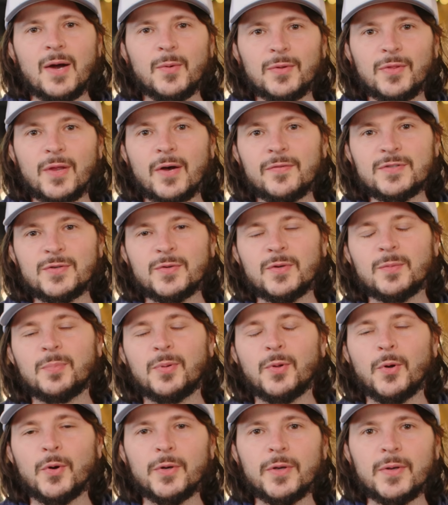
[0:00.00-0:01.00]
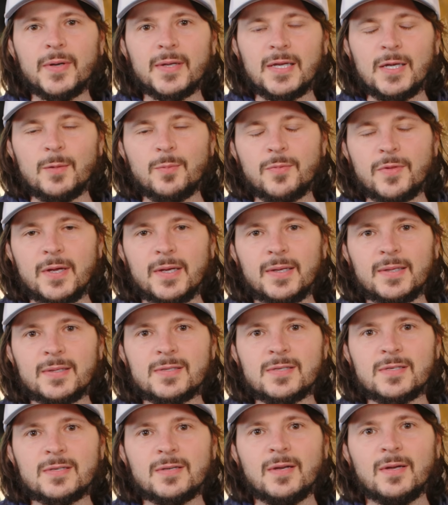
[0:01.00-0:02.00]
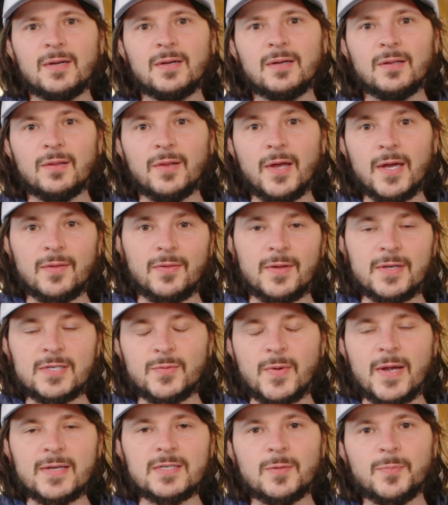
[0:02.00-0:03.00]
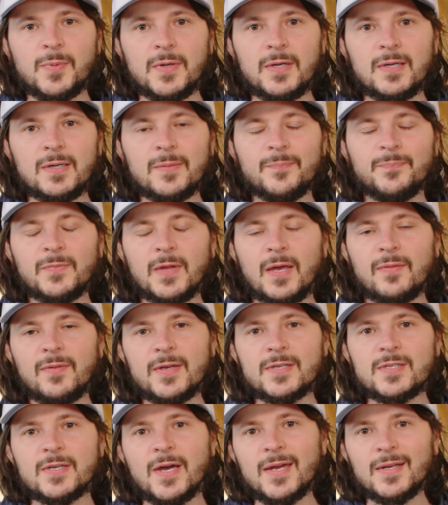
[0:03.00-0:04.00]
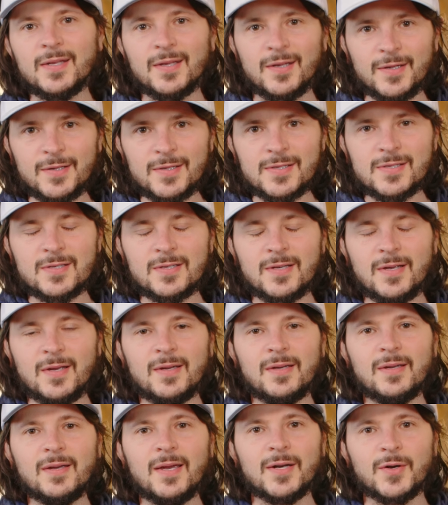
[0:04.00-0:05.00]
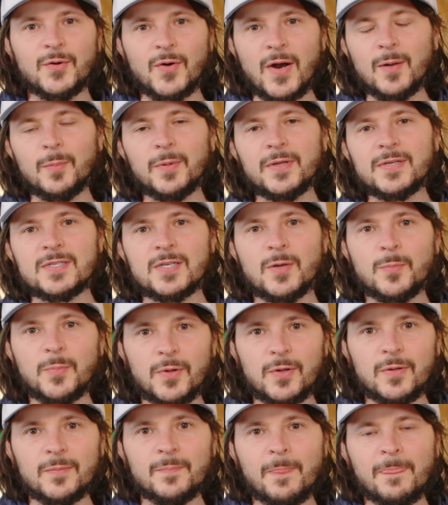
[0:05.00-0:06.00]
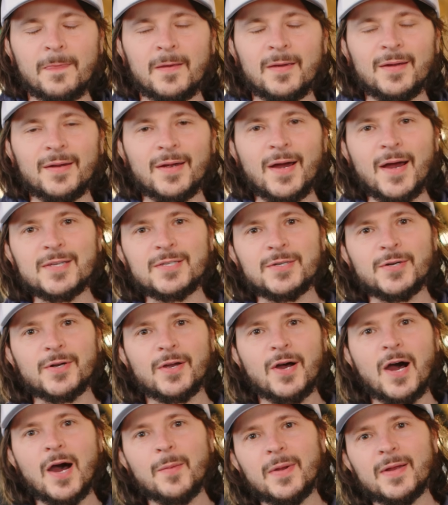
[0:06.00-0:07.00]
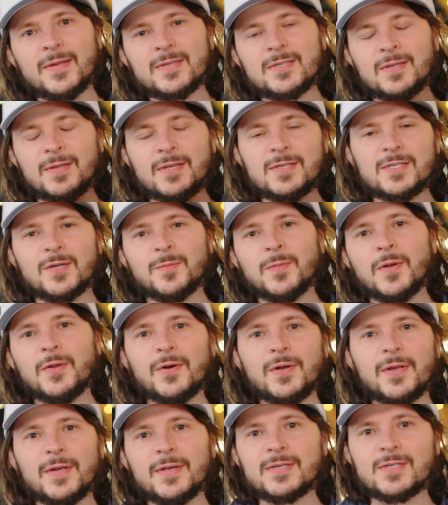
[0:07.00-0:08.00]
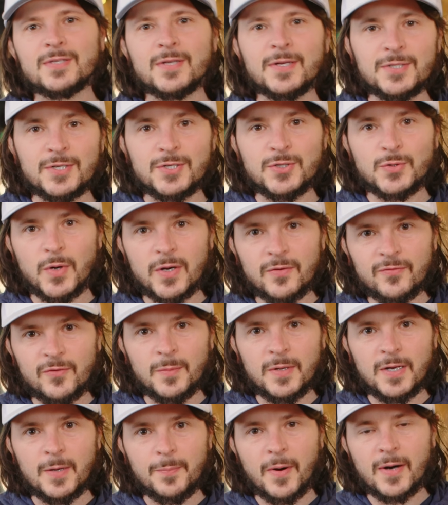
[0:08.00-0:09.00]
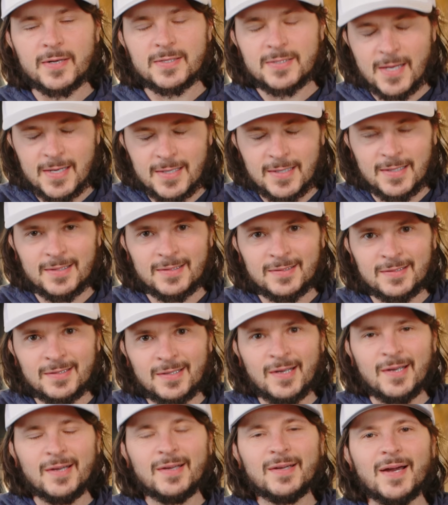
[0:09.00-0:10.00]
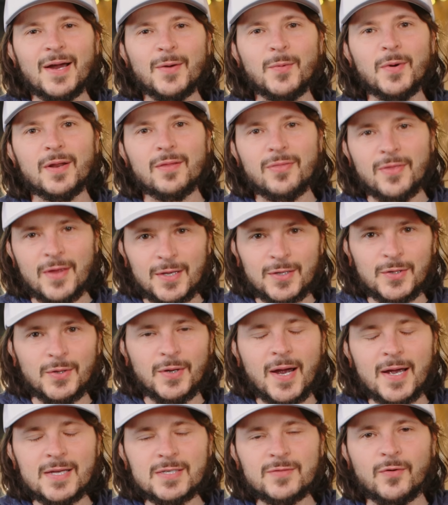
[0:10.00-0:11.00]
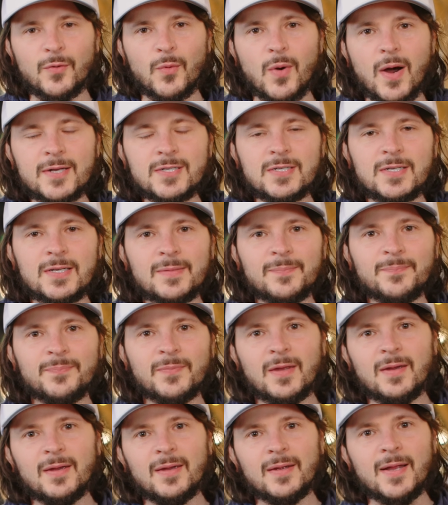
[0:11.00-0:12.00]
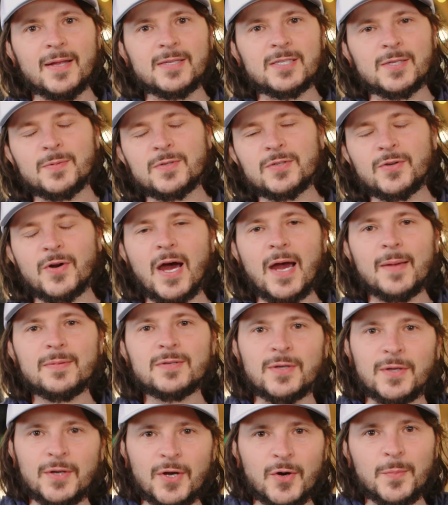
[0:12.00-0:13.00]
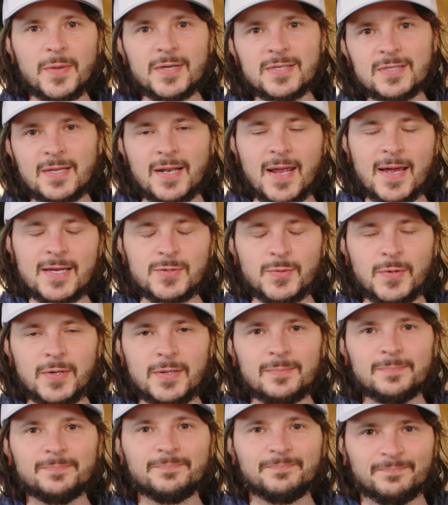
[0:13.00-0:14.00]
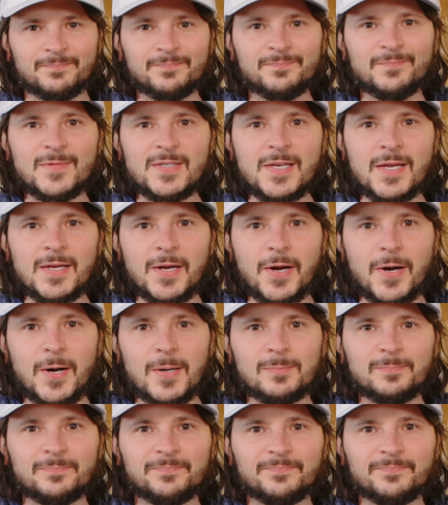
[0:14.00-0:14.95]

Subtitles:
would love to implore you to keep things like this recipe and these ideas incredibly simple. Guys, your comments in this community is such a joy for me to partake in. I want to thank you guys for watching. Get subscribed so you don't miss the next one. Take care.